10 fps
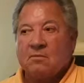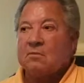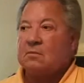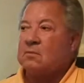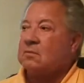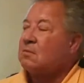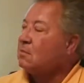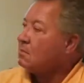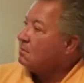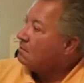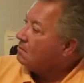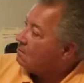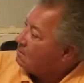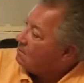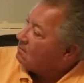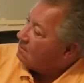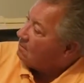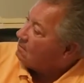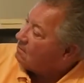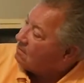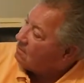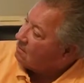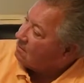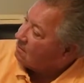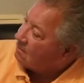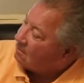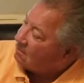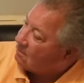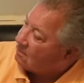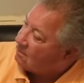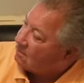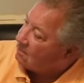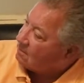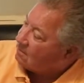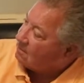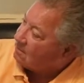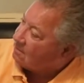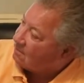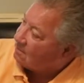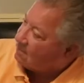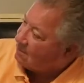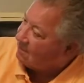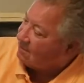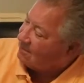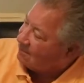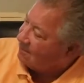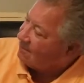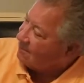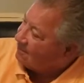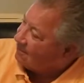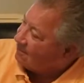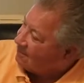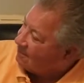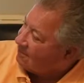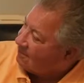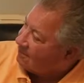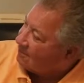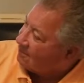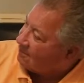(not speaking)